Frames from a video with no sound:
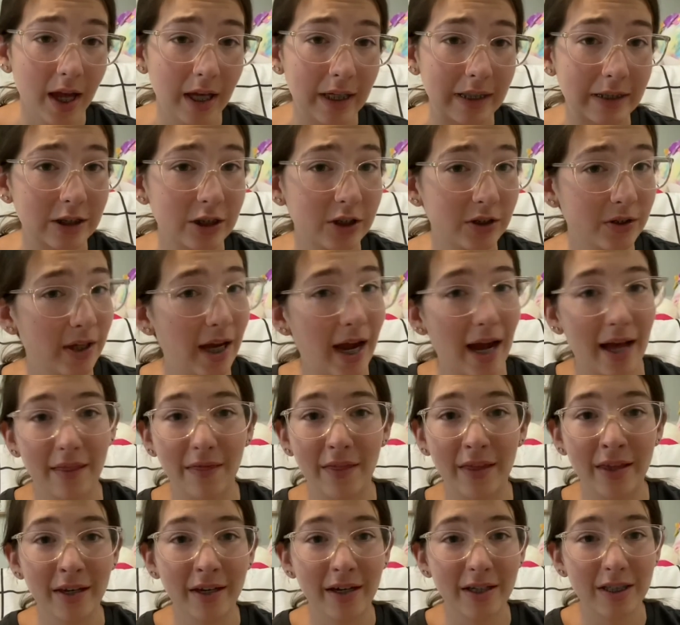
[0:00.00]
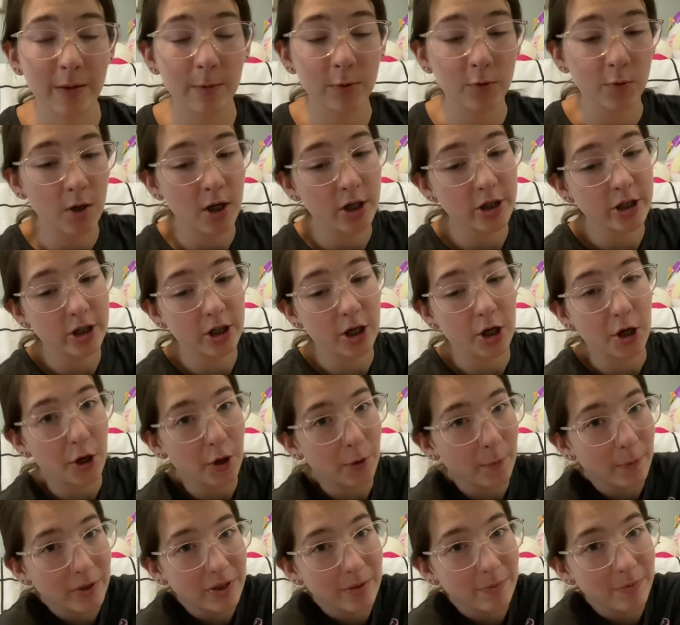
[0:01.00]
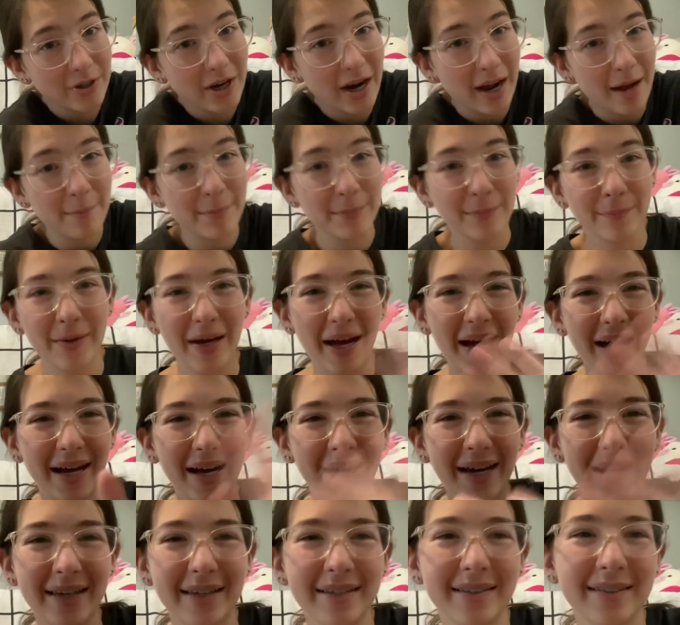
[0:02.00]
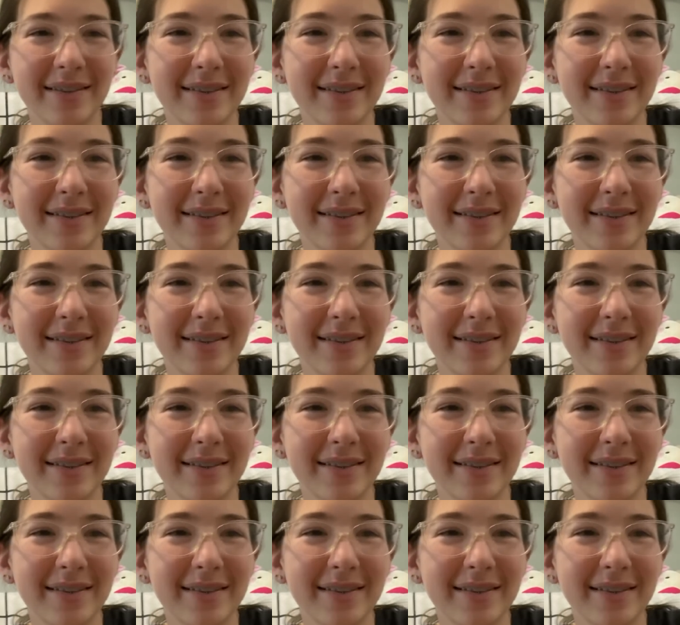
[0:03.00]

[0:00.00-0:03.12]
And so yeah, thank you guys so much for watching. Hope you subscribe. Bye!